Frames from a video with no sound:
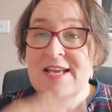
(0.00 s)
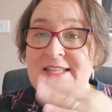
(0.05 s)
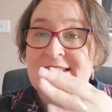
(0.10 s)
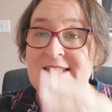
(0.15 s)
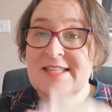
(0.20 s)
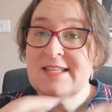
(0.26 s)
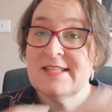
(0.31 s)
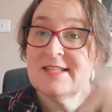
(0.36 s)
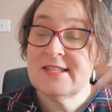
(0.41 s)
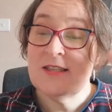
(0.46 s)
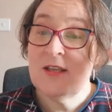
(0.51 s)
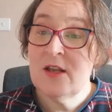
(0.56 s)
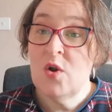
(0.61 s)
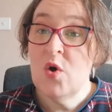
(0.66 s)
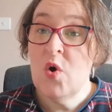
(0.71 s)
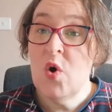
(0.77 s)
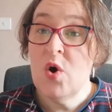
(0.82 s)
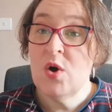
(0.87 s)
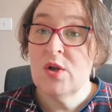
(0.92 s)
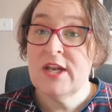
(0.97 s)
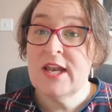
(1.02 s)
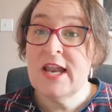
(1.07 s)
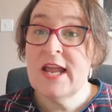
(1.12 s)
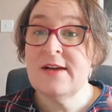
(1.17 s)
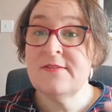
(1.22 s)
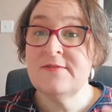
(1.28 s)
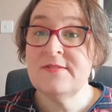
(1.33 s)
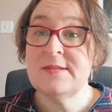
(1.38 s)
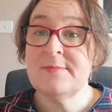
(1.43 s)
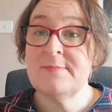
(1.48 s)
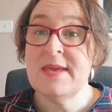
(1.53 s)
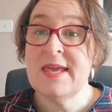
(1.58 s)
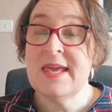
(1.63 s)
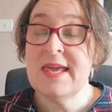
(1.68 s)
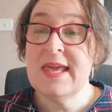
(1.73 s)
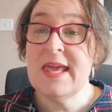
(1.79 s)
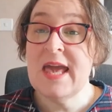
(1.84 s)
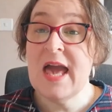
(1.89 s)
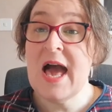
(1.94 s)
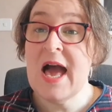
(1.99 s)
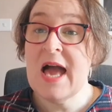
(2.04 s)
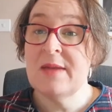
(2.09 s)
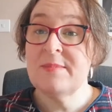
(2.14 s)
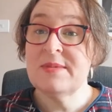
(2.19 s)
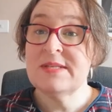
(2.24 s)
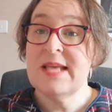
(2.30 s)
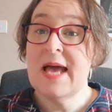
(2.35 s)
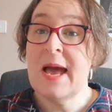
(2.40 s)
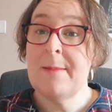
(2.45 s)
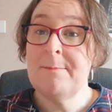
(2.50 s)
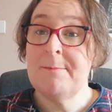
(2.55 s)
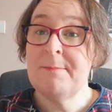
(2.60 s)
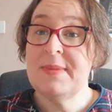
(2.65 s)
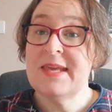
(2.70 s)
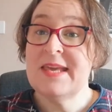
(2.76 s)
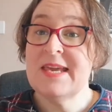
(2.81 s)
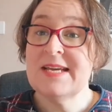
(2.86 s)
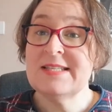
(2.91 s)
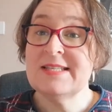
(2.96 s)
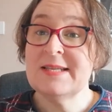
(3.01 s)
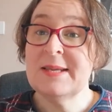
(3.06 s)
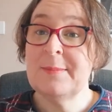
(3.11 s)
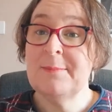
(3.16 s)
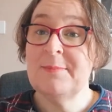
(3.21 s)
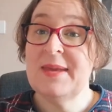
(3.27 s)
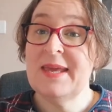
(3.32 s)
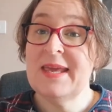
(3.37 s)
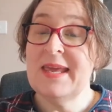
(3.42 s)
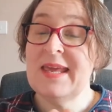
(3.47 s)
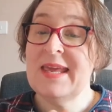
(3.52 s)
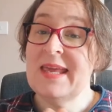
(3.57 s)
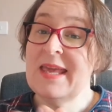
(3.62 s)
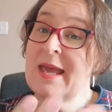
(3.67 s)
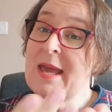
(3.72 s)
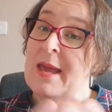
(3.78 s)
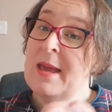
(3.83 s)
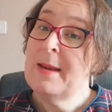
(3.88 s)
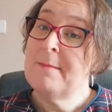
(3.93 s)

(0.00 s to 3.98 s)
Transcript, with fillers: Since the Lord loves me, I'm as happy as can be.